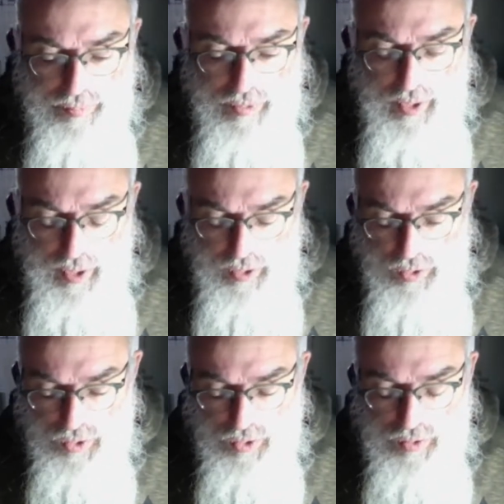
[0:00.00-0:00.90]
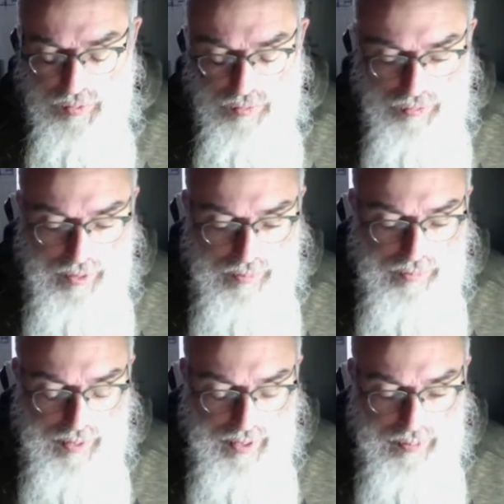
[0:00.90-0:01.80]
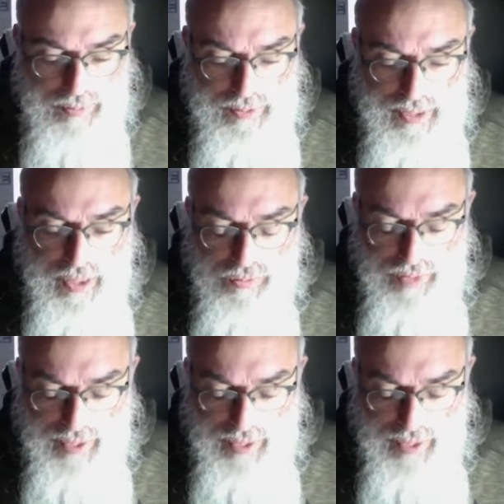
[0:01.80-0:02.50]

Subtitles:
he took from himself,